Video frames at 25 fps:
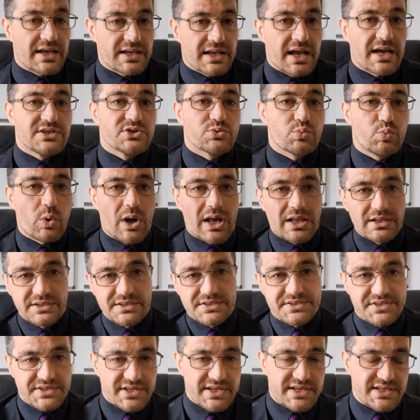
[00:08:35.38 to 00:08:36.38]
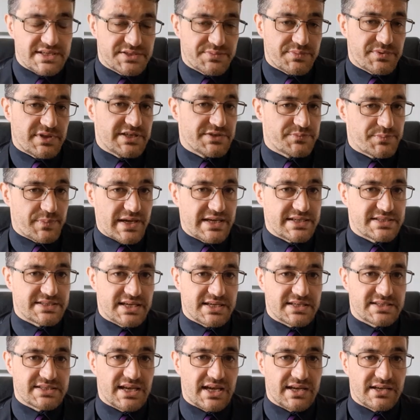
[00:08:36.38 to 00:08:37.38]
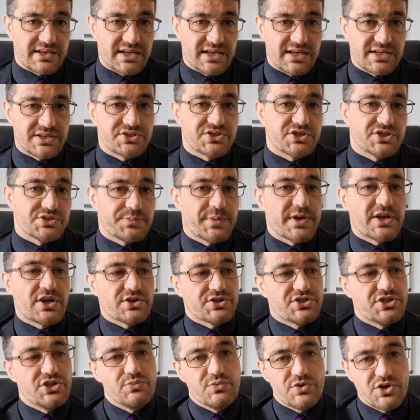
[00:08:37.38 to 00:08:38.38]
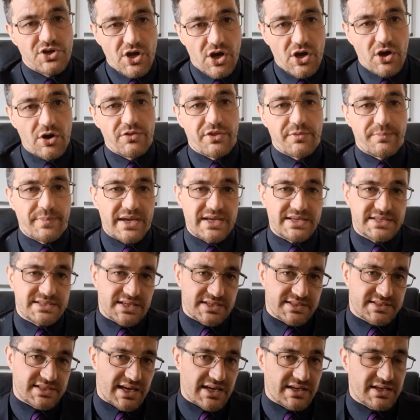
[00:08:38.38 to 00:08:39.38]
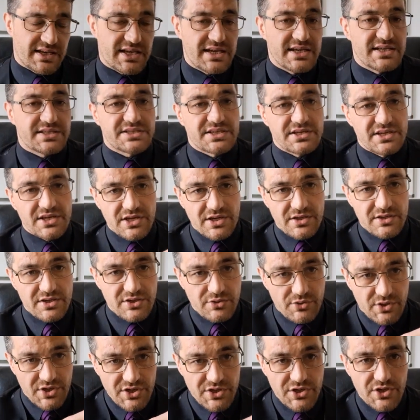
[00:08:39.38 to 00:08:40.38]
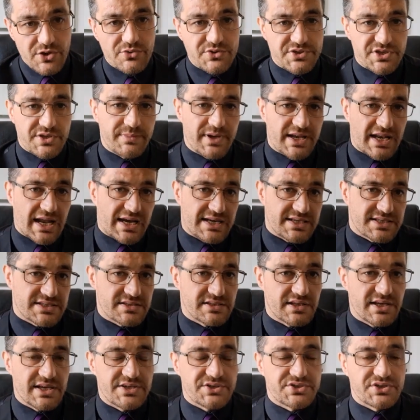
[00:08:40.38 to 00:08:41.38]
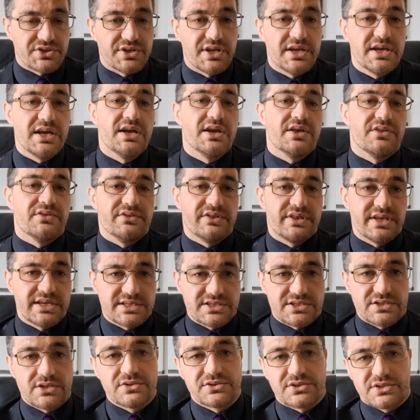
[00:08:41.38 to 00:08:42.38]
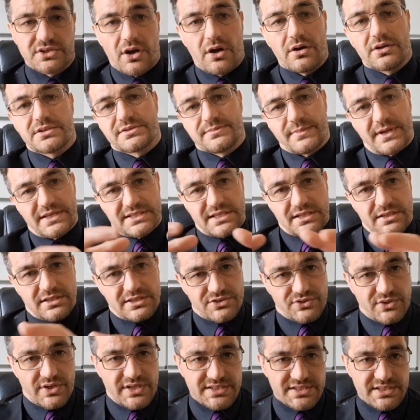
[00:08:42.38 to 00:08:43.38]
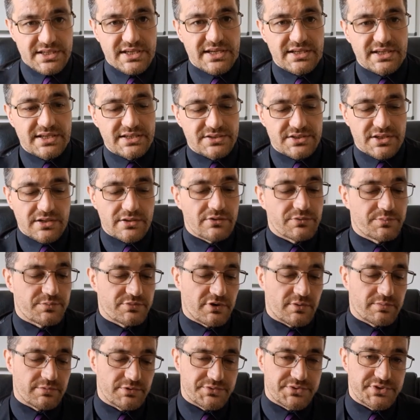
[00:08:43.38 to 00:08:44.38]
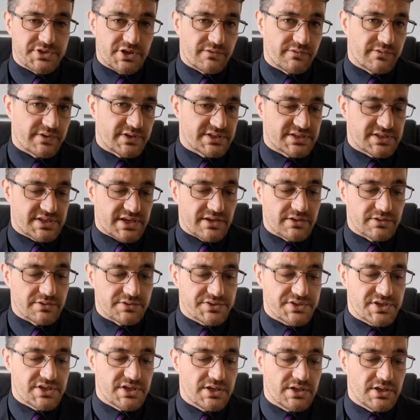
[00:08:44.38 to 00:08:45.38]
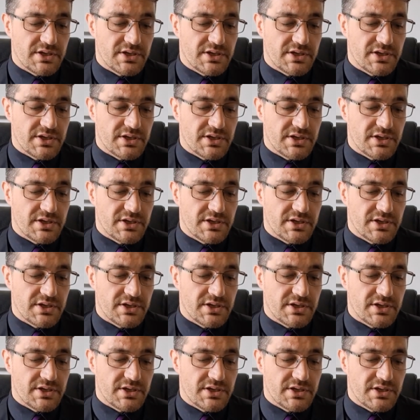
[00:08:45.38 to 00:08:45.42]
as well as these basic techniques. Just because you know the basic techniques and you can use them in isolation, this doesn't automatically translate into good problem solving skills.